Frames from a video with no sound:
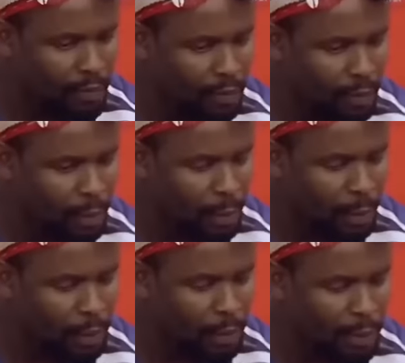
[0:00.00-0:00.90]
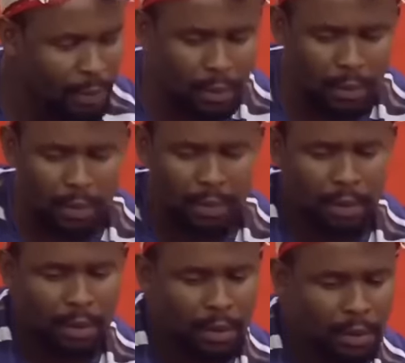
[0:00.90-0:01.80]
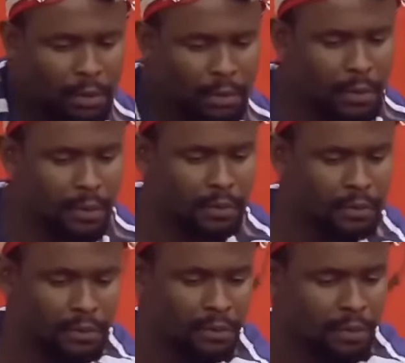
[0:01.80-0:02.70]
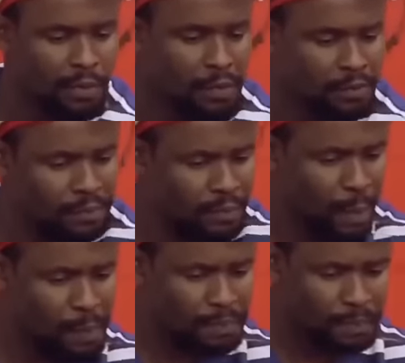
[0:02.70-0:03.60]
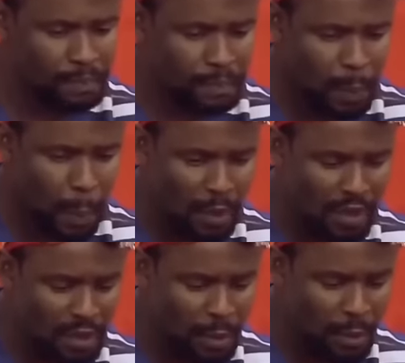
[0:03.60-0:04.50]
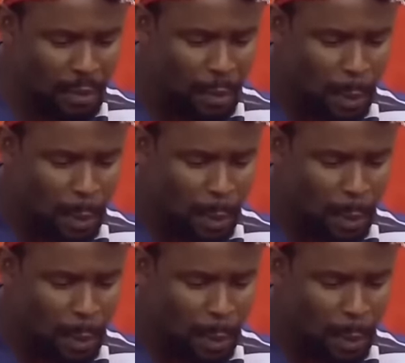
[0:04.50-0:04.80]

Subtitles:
Upon one condition, I can say to be your chief priest, yo.